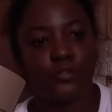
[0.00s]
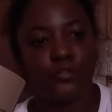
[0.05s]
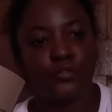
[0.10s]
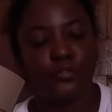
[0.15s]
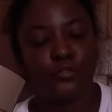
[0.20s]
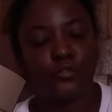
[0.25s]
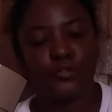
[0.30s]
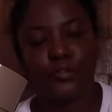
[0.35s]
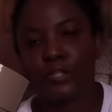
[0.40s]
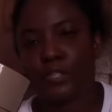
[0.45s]

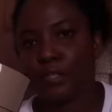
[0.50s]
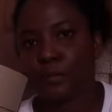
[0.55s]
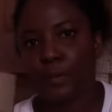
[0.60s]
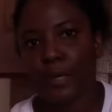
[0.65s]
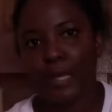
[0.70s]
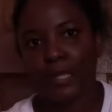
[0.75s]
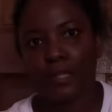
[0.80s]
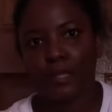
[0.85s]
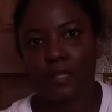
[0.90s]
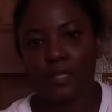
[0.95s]

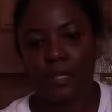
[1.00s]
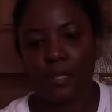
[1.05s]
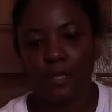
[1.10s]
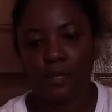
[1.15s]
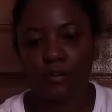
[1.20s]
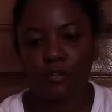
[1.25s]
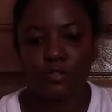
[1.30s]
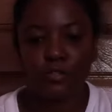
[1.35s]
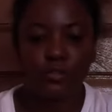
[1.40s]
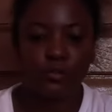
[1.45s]
320
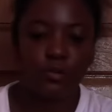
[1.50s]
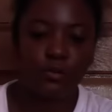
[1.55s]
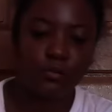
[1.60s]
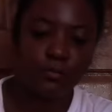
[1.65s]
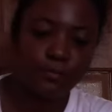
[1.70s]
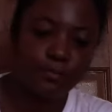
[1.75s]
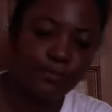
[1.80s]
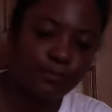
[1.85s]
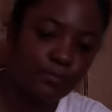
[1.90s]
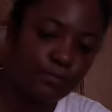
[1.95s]
or
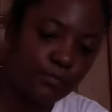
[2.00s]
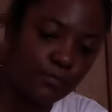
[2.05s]
so